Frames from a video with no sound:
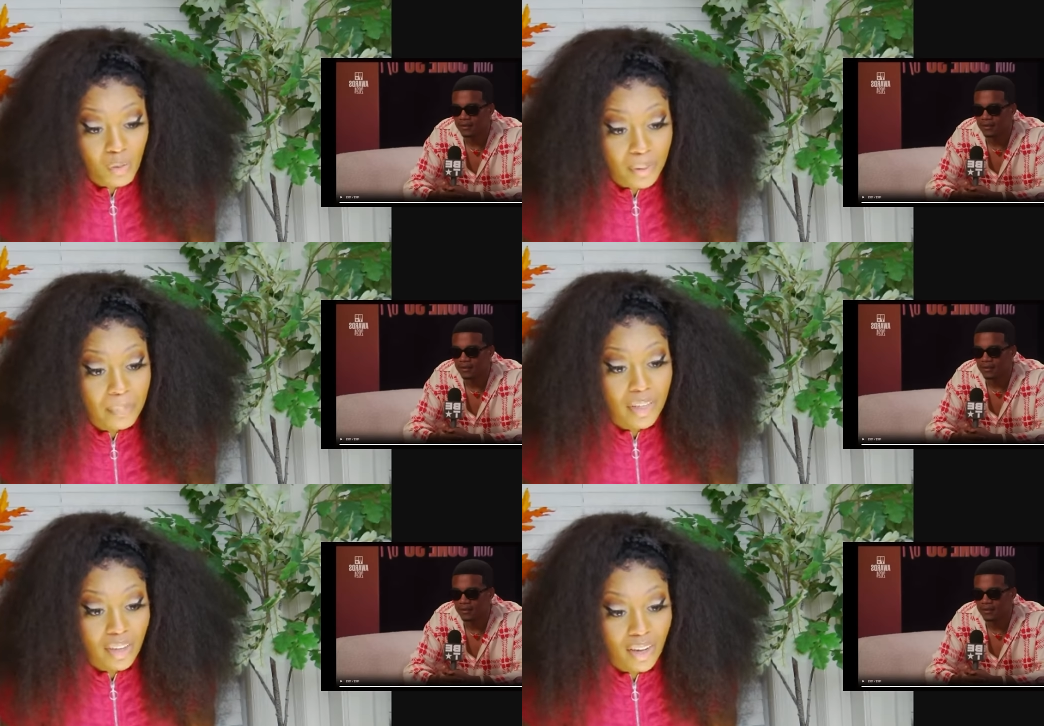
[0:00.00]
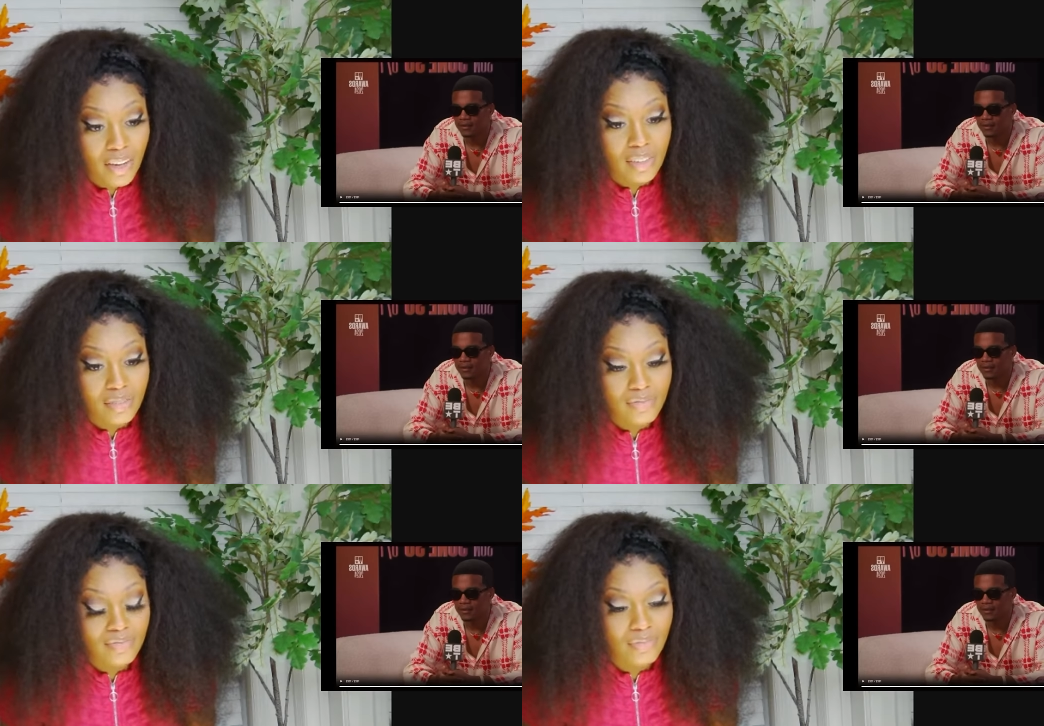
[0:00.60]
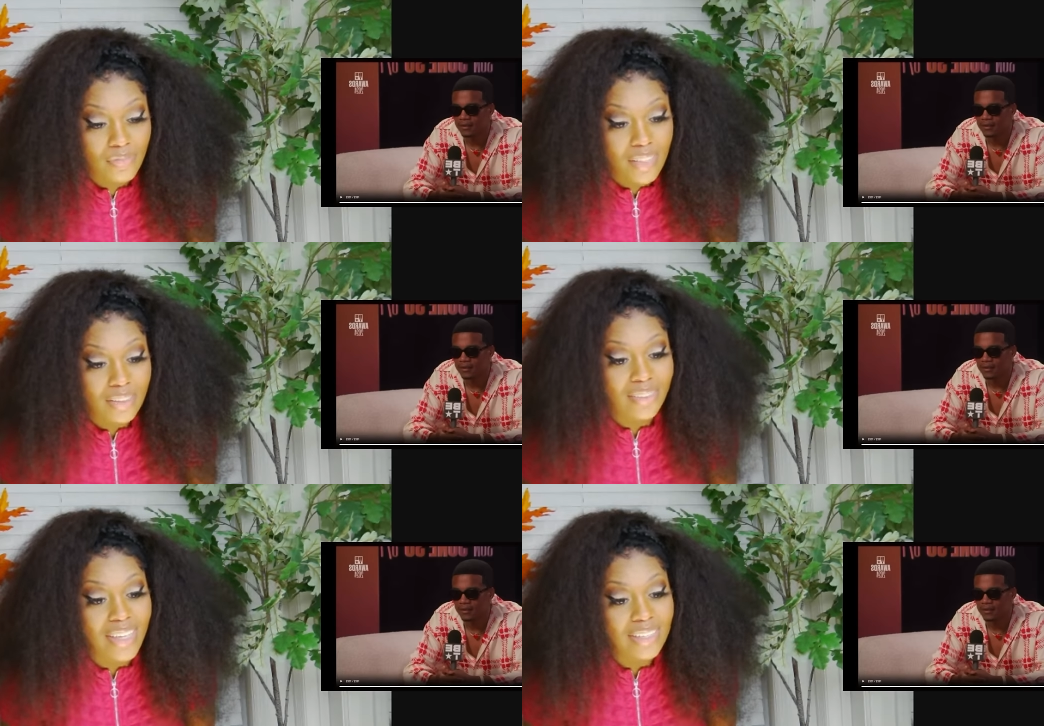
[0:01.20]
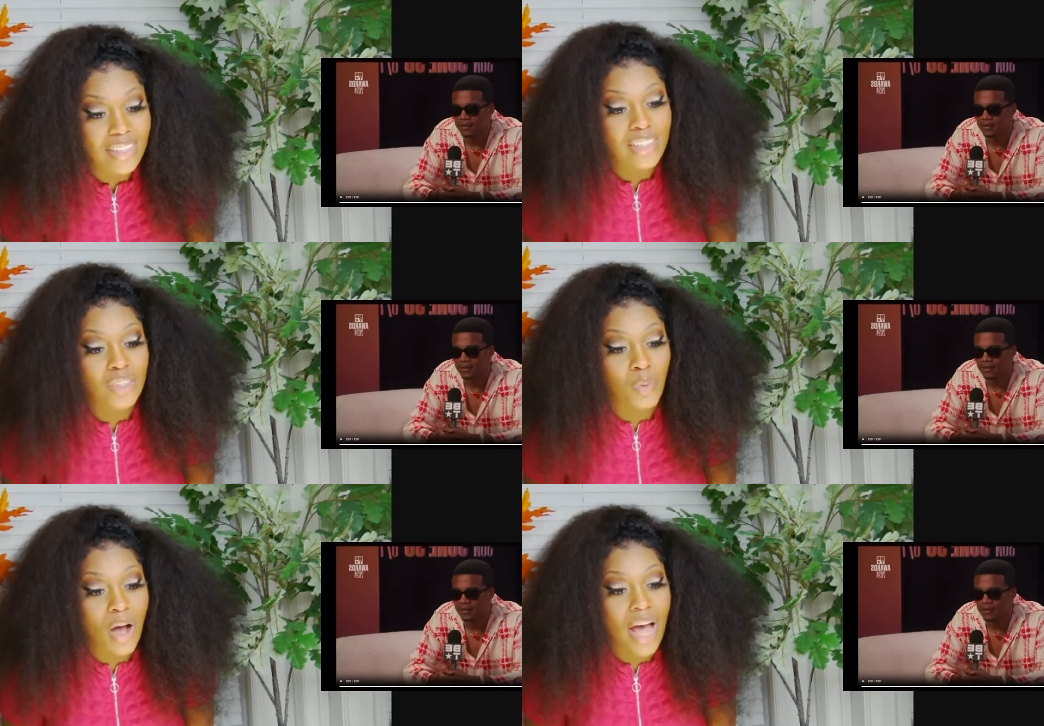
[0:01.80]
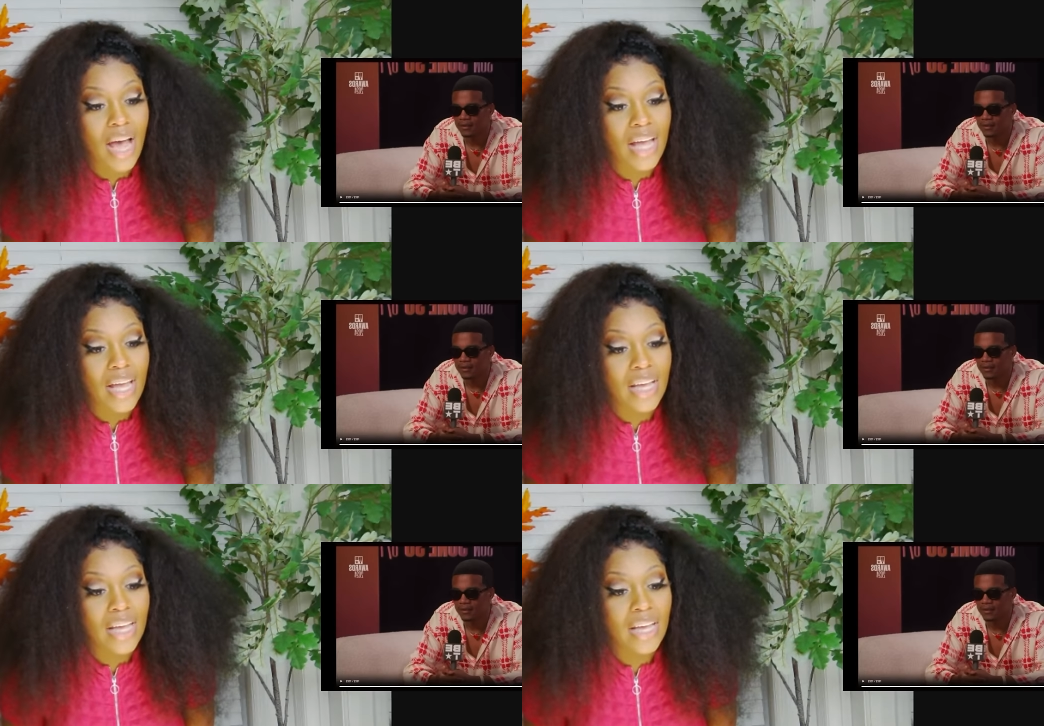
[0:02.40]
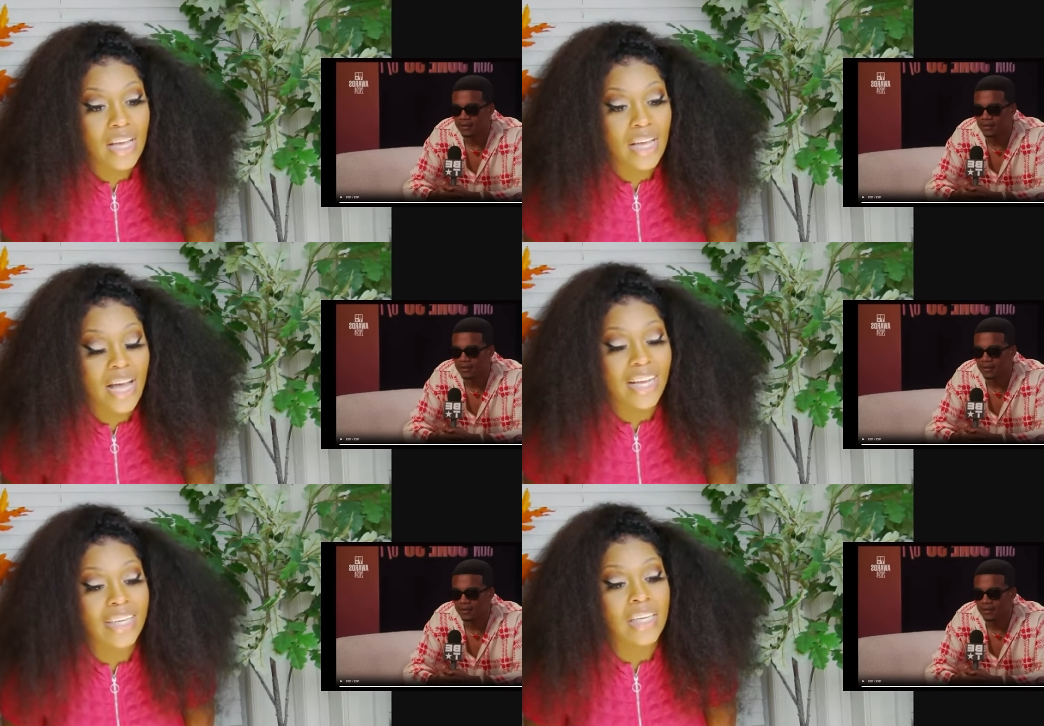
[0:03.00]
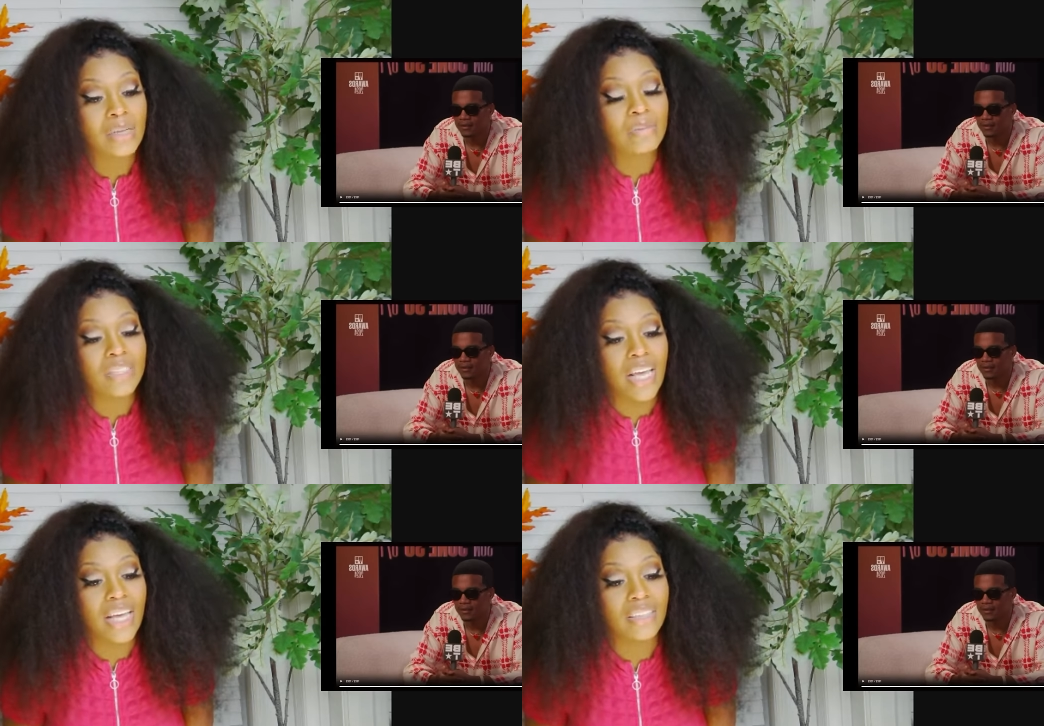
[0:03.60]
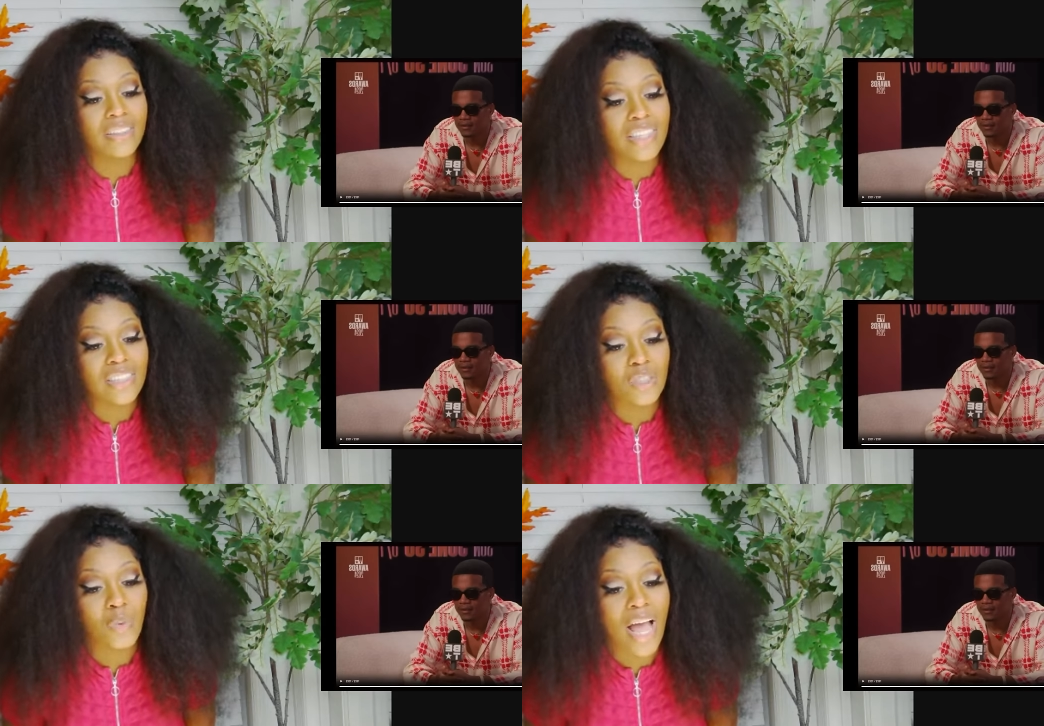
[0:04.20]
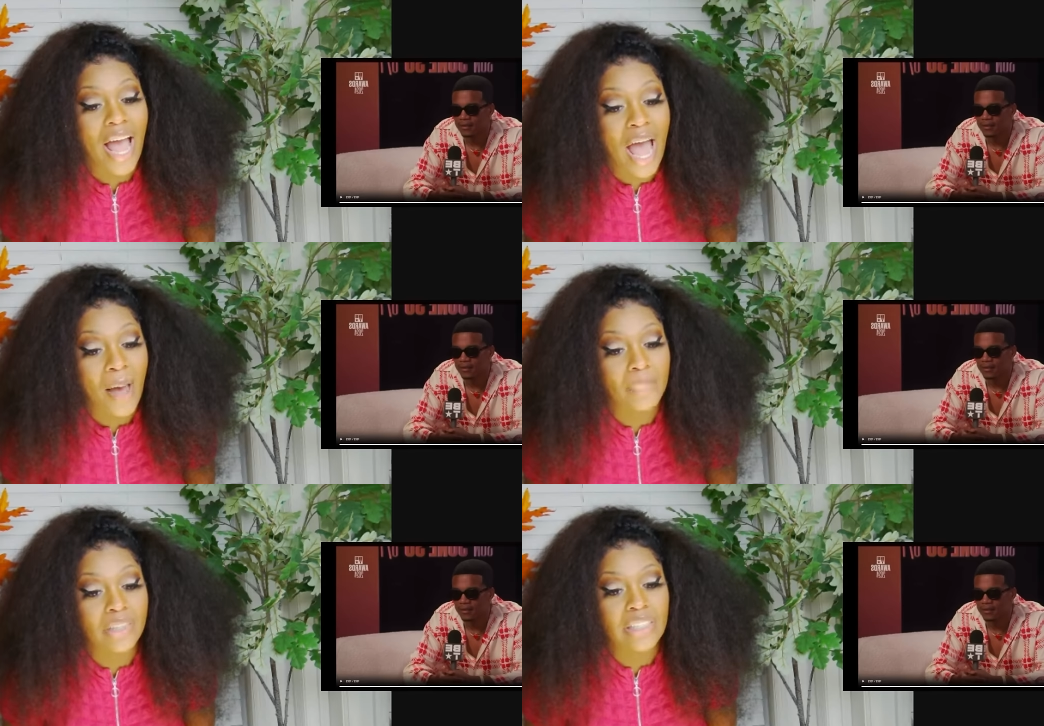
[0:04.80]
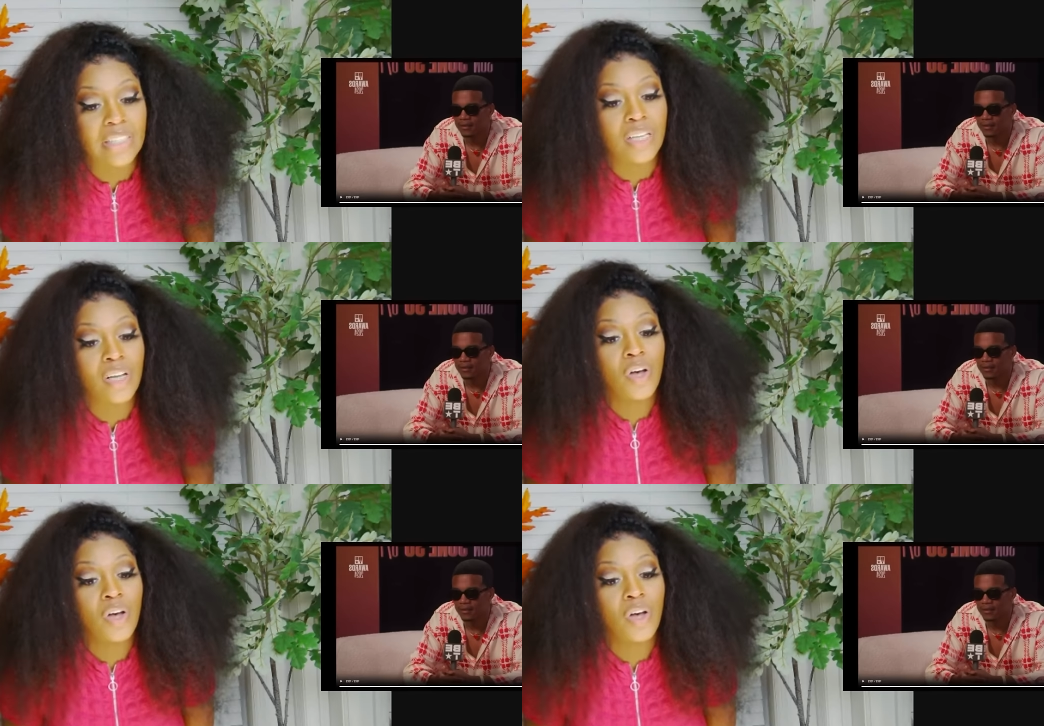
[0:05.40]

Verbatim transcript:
Speaker 1: with me, y'all. This is why I keep saying this is what happens